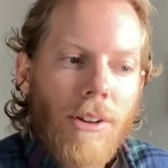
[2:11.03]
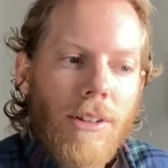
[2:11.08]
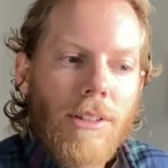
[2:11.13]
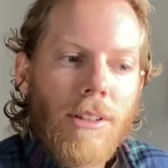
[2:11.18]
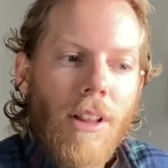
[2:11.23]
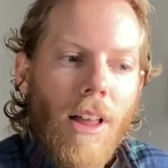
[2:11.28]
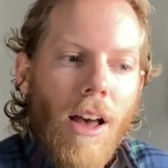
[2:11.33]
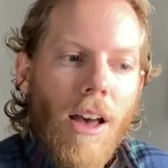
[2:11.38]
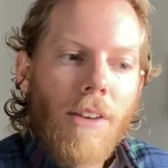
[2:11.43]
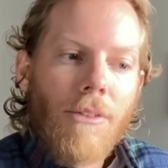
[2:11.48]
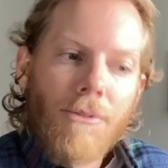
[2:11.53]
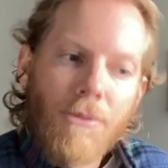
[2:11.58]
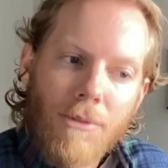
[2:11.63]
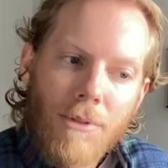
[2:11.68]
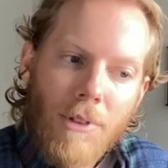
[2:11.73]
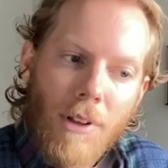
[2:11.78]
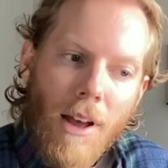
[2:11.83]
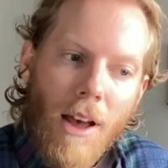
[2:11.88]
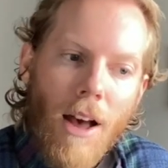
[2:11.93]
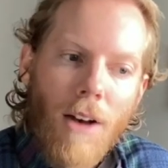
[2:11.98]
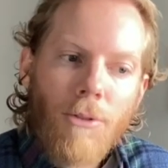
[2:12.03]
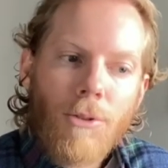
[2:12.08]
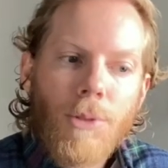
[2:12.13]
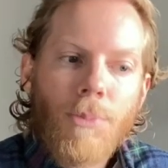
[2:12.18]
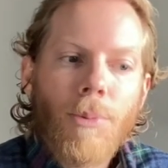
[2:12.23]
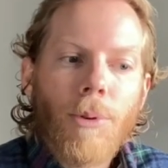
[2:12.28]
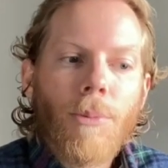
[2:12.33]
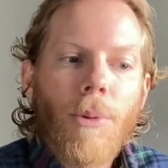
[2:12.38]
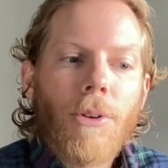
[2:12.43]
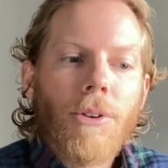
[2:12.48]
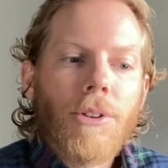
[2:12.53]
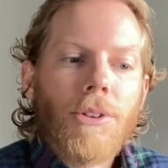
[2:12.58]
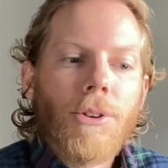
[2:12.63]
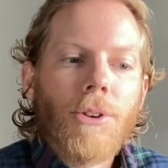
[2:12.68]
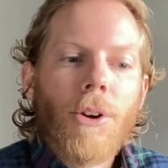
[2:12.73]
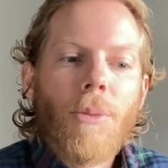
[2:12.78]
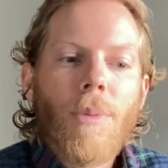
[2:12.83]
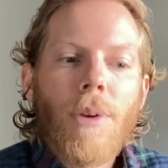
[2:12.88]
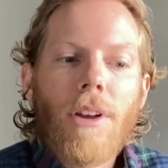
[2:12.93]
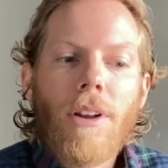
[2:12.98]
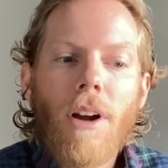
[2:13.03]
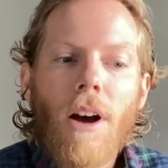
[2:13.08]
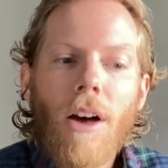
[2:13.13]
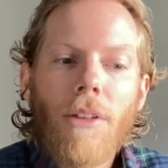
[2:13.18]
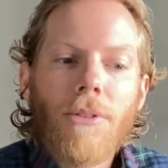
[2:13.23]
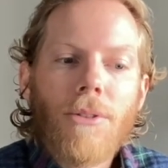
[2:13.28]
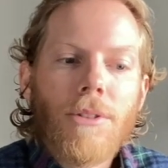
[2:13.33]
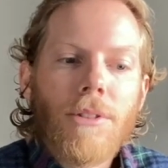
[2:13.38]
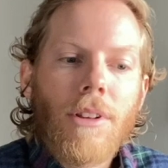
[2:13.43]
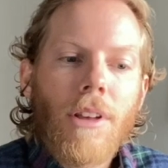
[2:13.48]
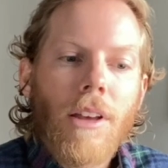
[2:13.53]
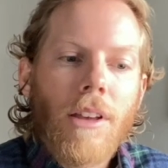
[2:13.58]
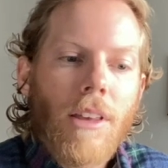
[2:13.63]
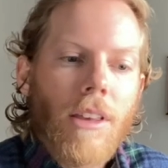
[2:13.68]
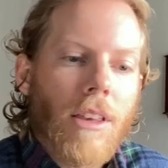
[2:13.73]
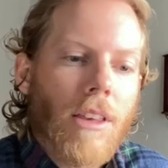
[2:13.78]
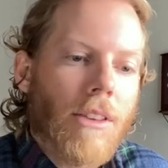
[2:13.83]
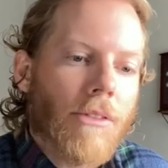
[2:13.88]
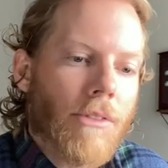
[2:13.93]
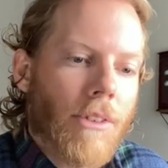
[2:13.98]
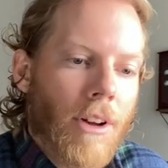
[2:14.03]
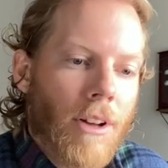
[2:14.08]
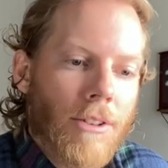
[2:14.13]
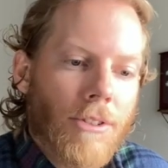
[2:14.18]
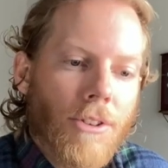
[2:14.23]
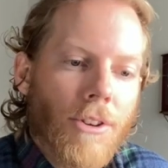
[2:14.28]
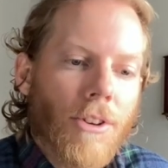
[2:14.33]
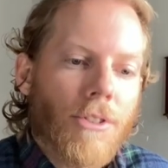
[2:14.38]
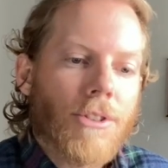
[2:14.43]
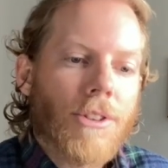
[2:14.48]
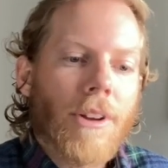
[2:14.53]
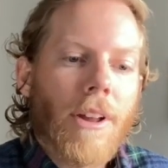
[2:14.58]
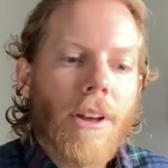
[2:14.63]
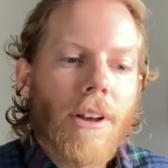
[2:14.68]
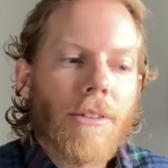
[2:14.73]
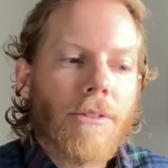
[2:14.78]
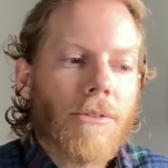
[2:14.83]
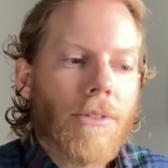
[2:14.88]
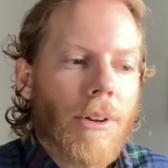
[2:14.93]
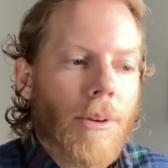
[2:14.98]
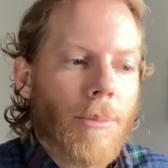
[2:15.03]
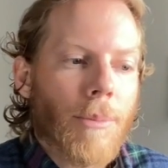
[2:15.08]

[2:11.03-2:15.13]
his life, Howells promoted European authors like Ivan Turgenev,